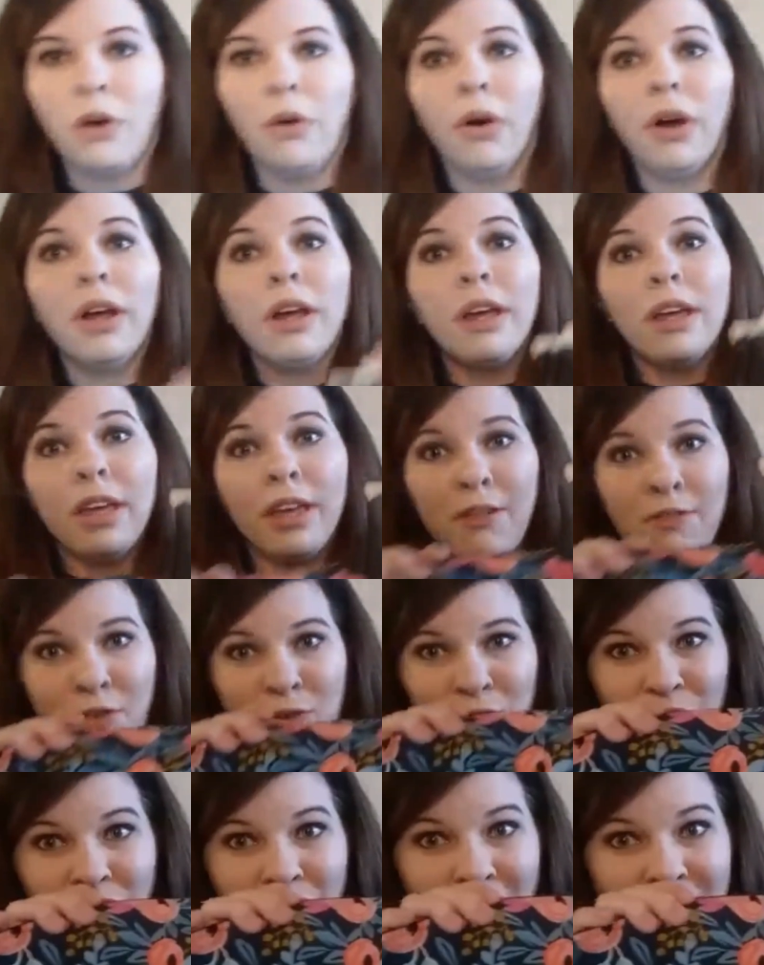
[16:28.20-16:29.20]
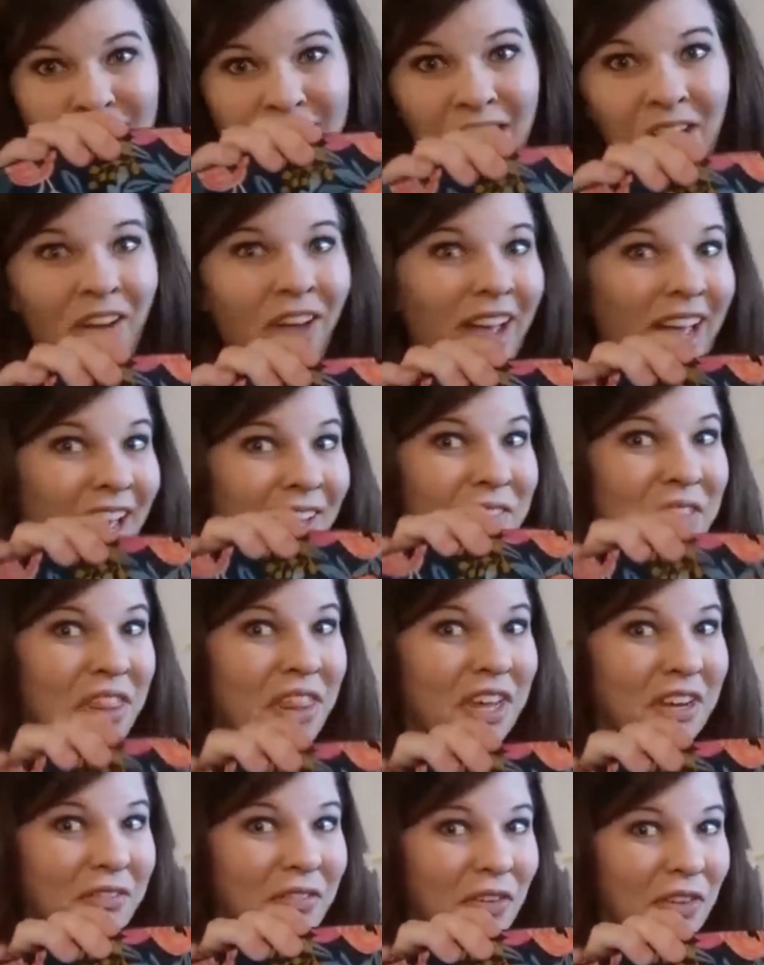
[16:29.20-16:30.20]
So, if you could not tell, I have a
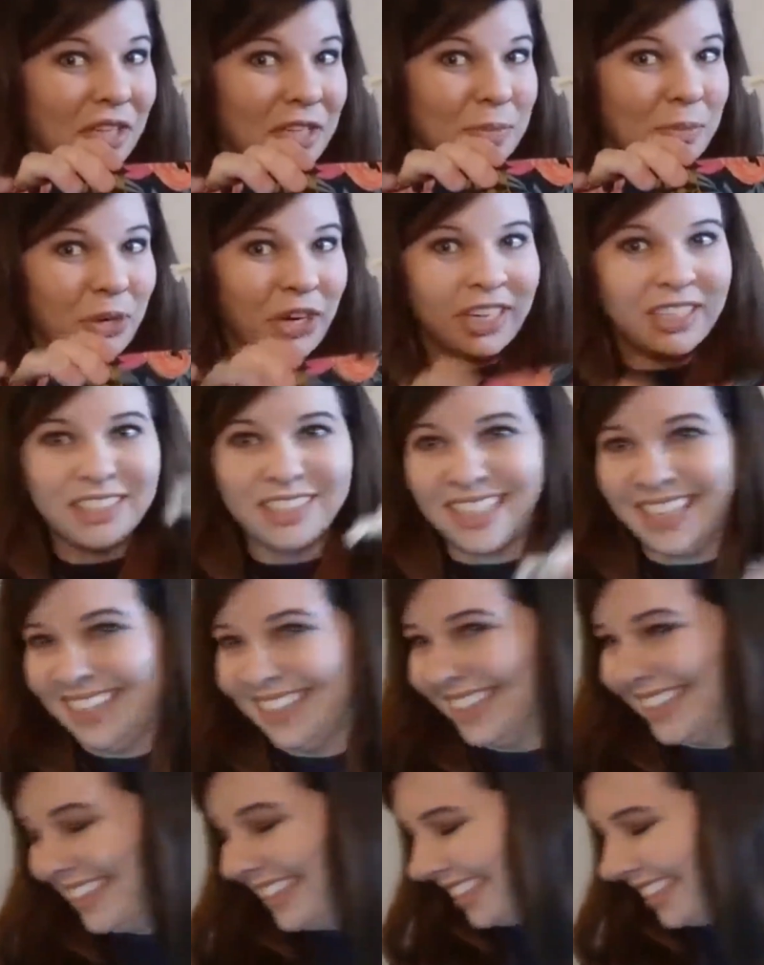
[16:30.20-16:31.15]
thing for this print.